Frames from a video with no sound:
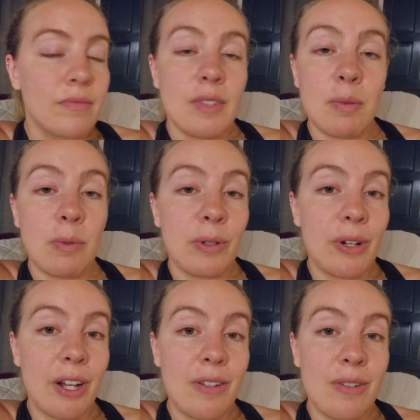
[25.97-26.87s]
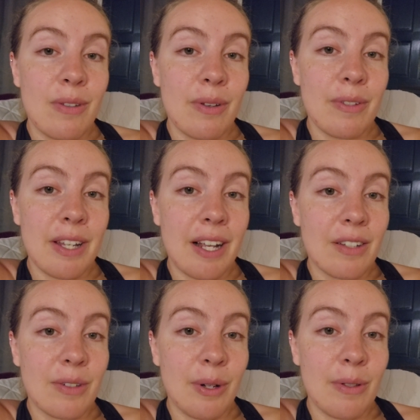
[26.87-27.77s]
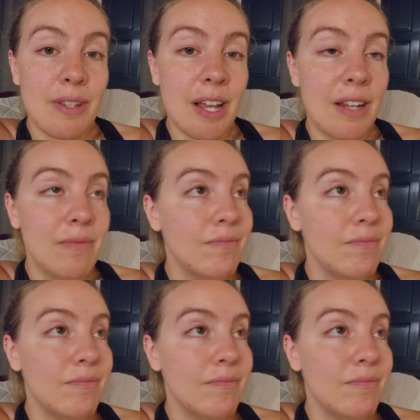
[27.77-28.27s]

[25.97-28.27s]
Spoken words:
one gratitude though is I got to go outside.